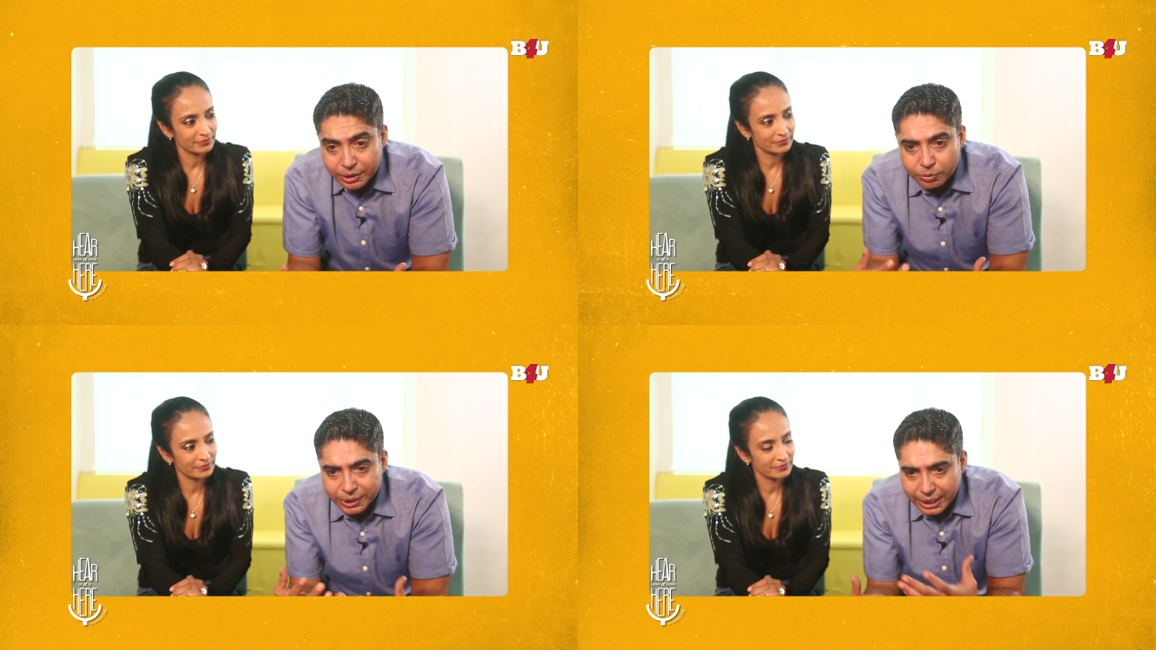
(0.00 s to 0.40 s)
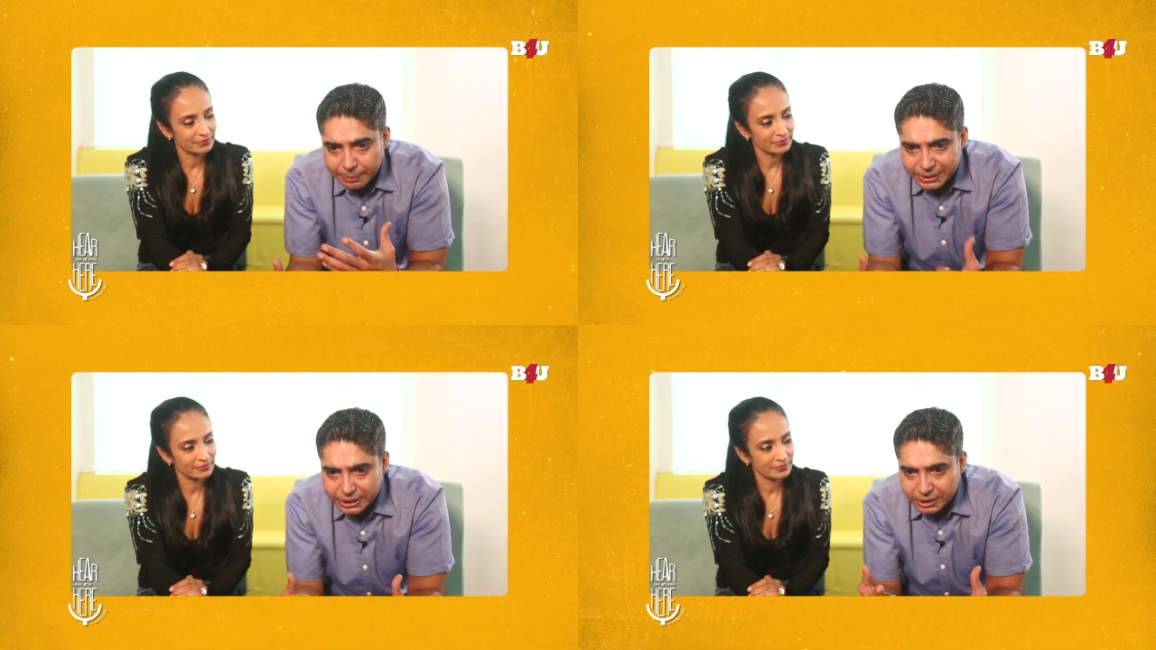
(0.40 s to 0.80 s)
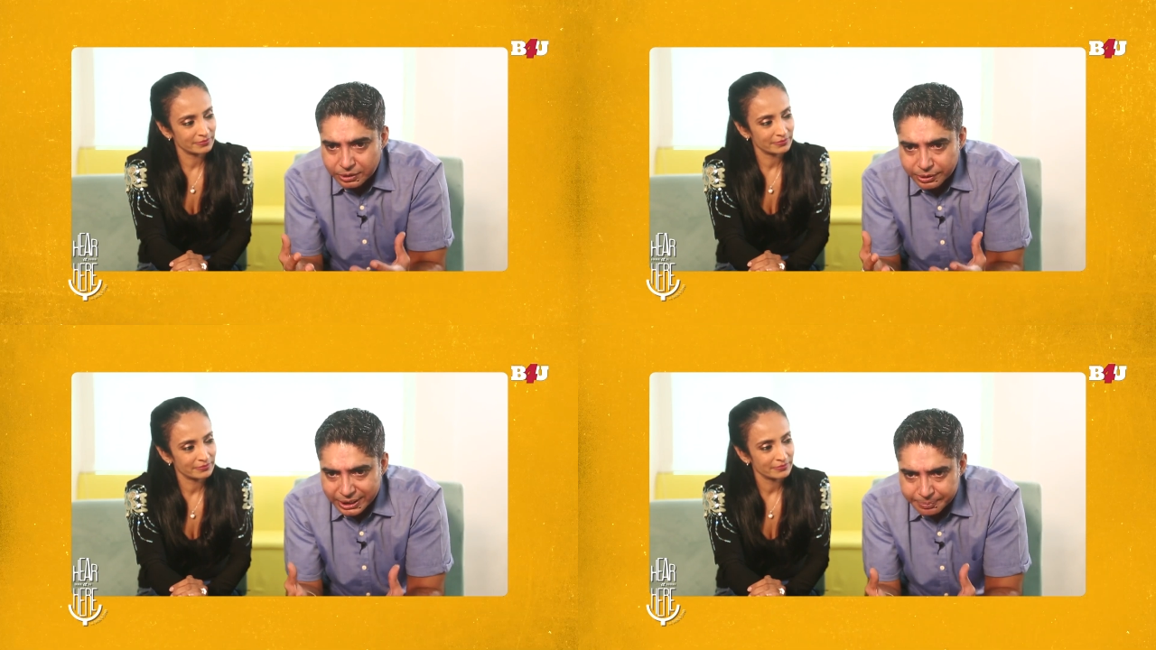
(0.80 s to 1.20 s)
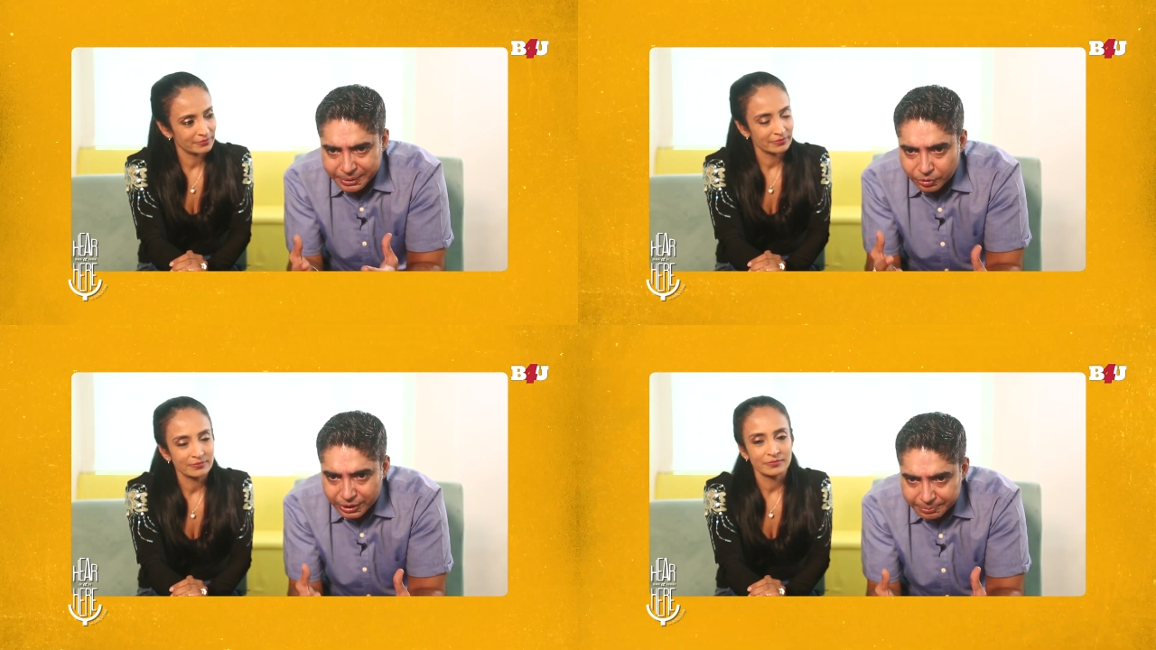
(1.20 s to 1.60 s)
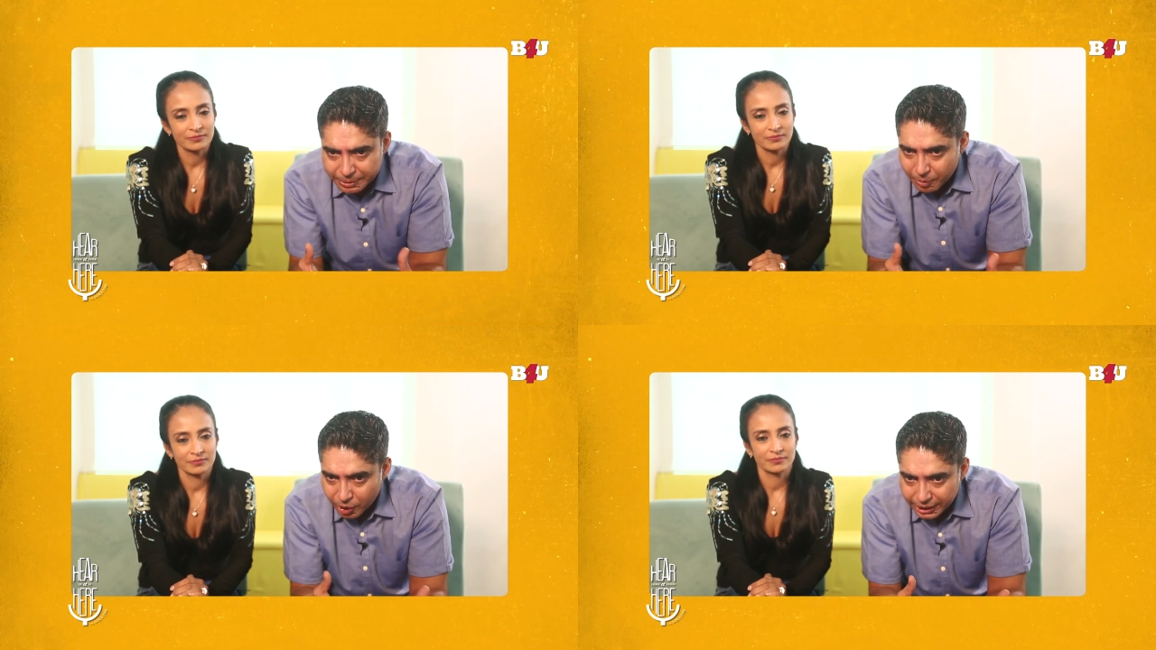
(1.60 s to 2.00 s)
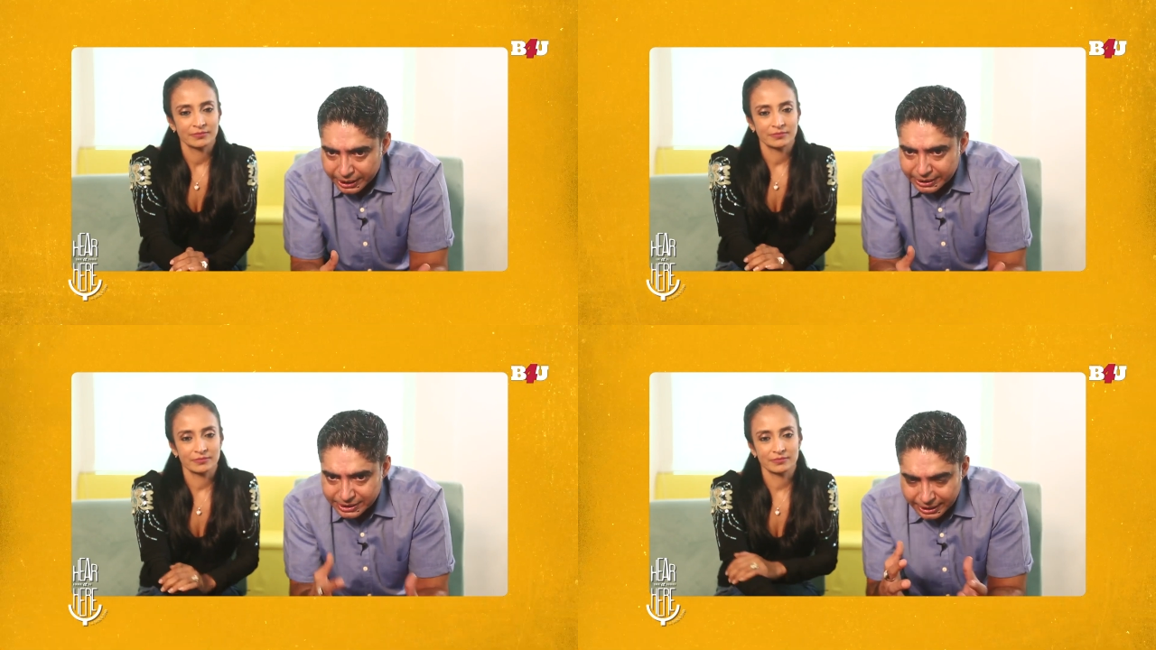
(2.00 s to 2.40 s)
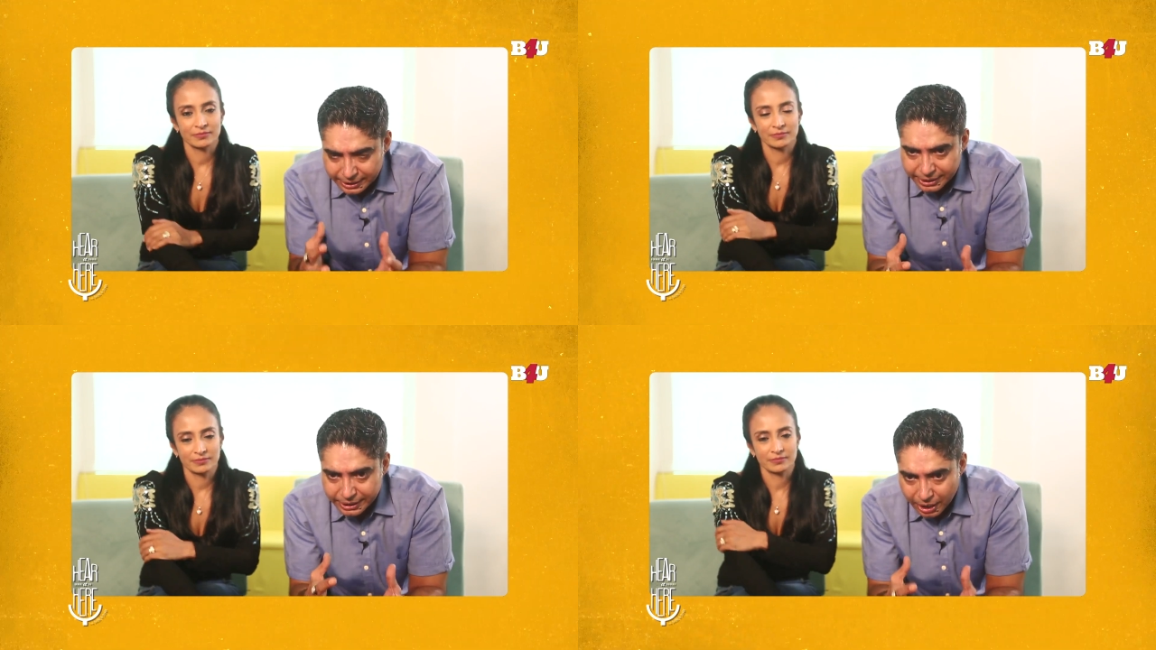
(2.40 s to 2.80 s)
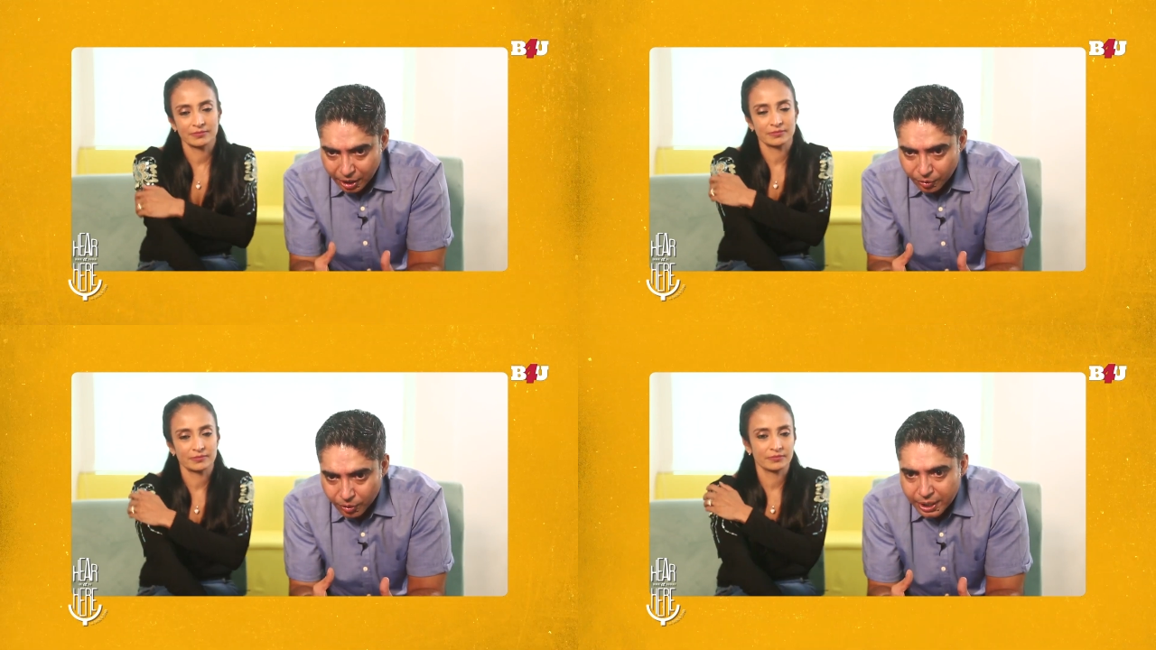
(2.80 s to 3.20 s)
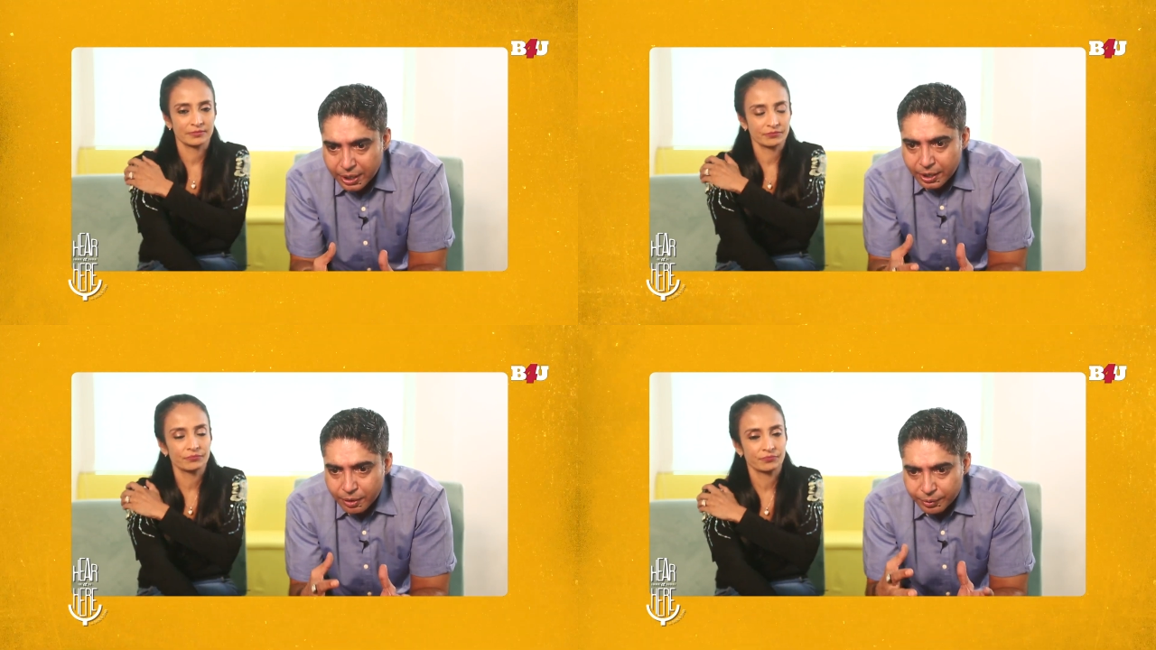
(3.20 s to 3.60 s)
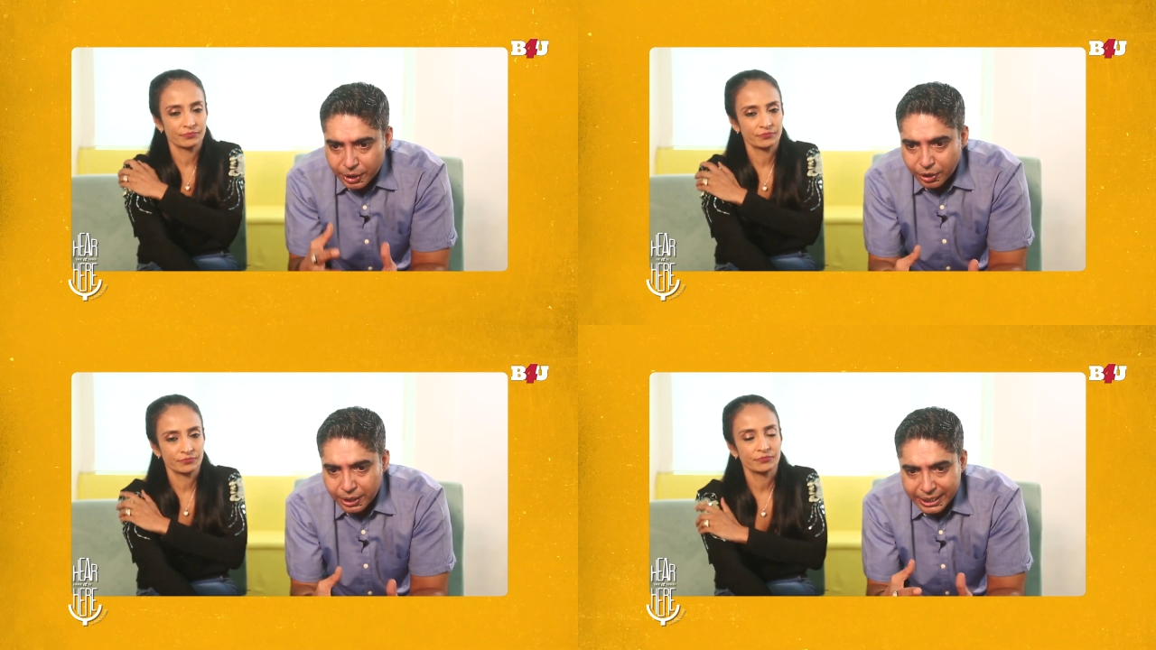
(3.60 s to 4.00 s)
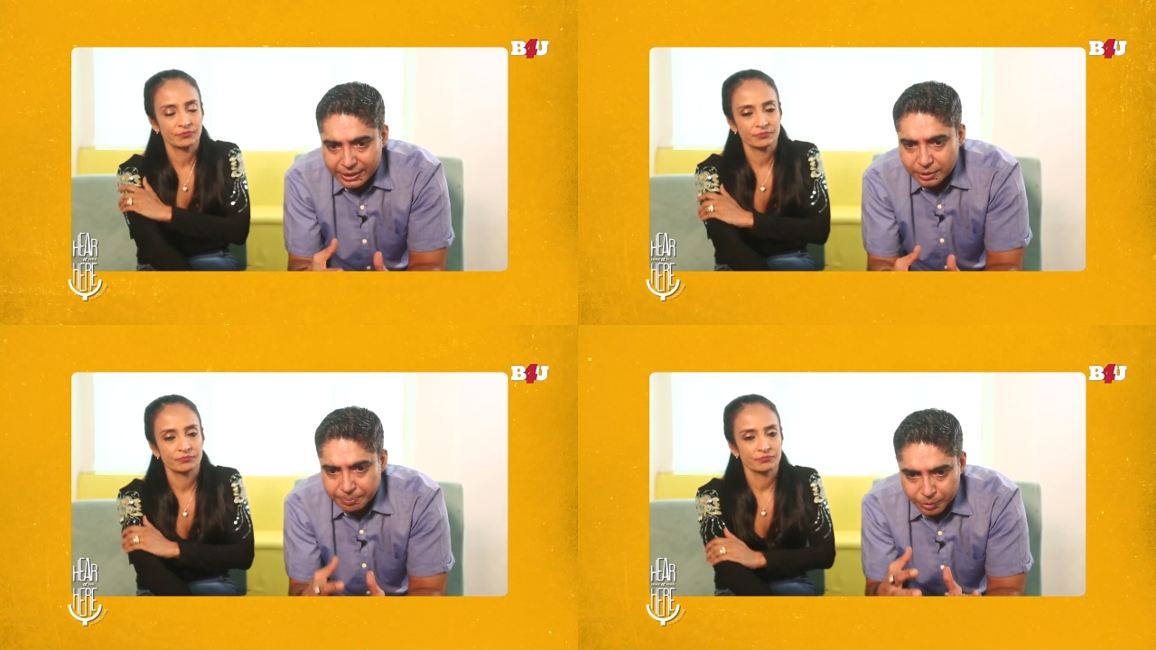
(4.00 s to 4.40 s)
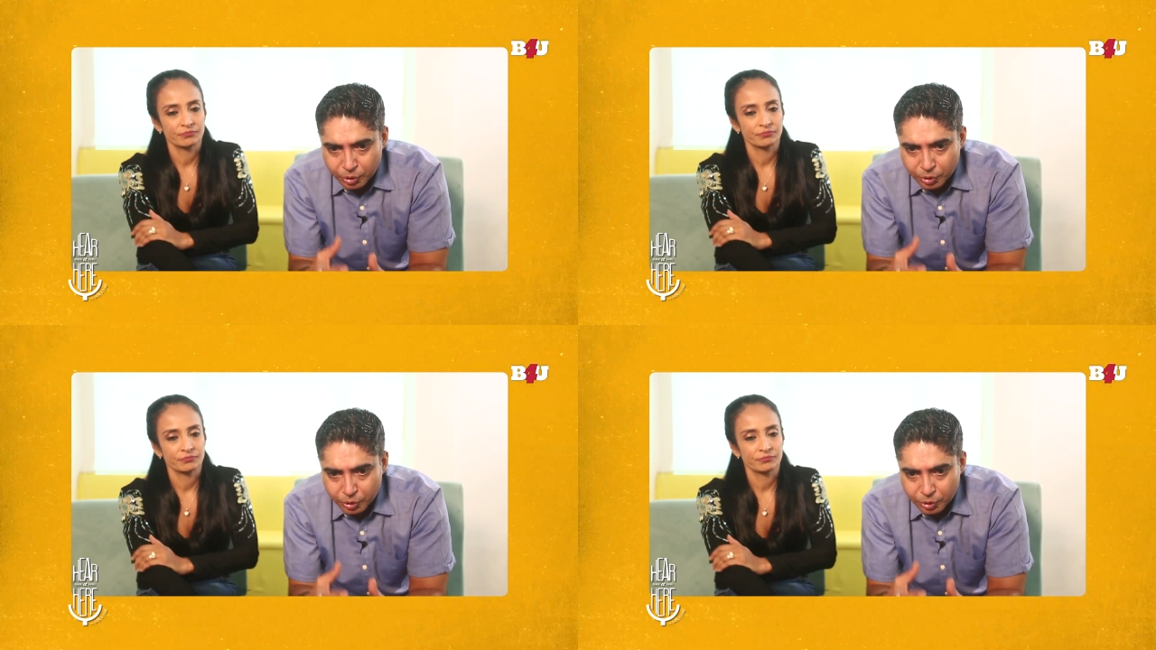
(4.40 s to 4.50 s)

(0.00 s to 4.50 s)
Speaker 1: Because abhi tak to it had only been modeling, and suddenly now we are on like the